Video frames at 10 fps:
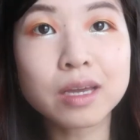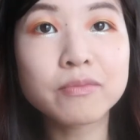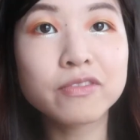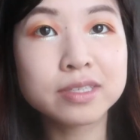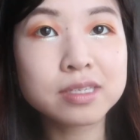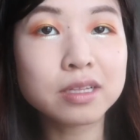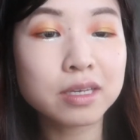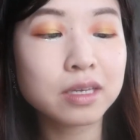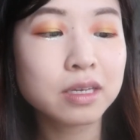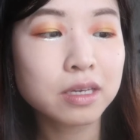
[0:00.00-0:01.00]
I'm
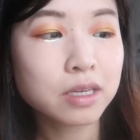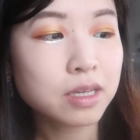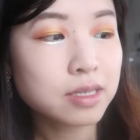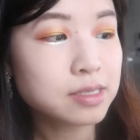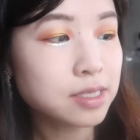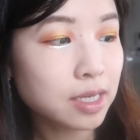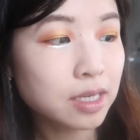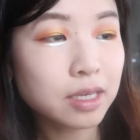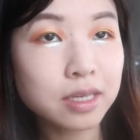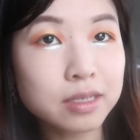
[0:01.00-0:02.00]
physically
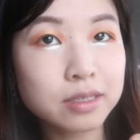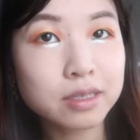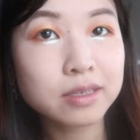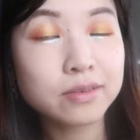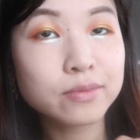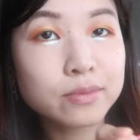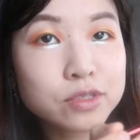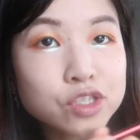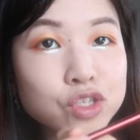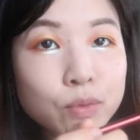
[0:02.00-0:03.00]
digging,
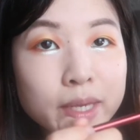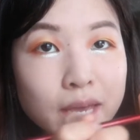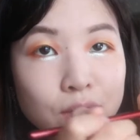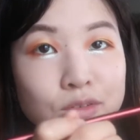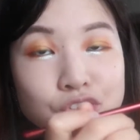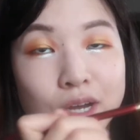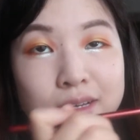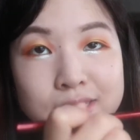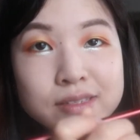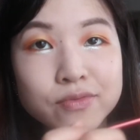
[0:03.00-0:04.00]
scooping out
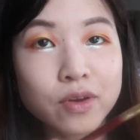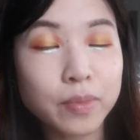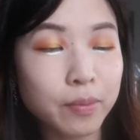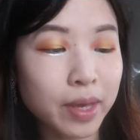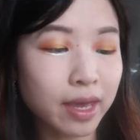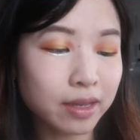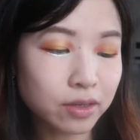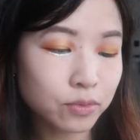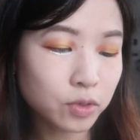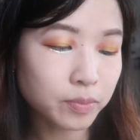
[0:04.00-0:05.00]
chunks from the
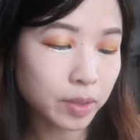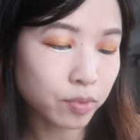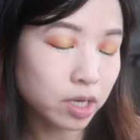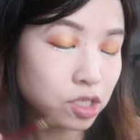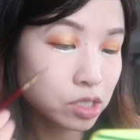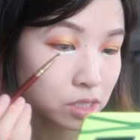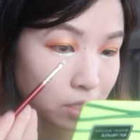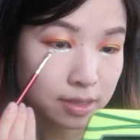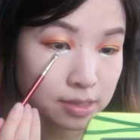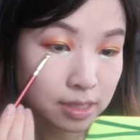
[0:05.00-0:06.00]
pan with my brush,
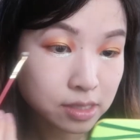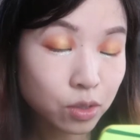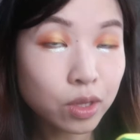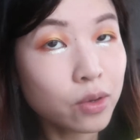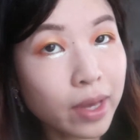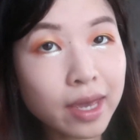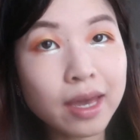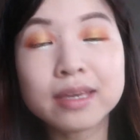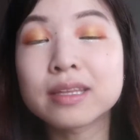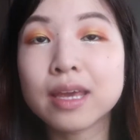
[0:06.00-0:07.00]
because that's the only way
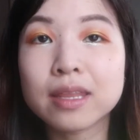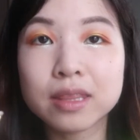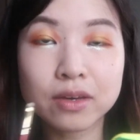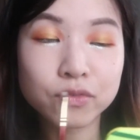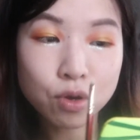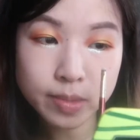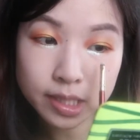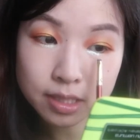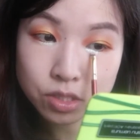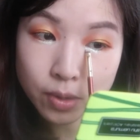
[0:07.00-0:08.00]
I can get the
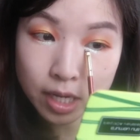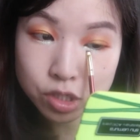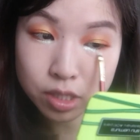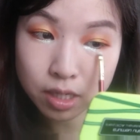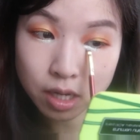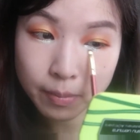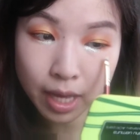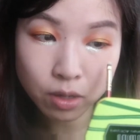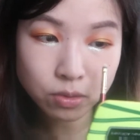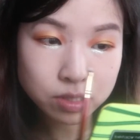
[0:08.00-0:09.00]
formula to actually come
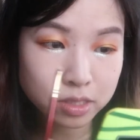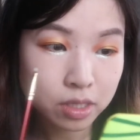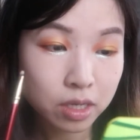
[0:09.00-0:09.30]
out.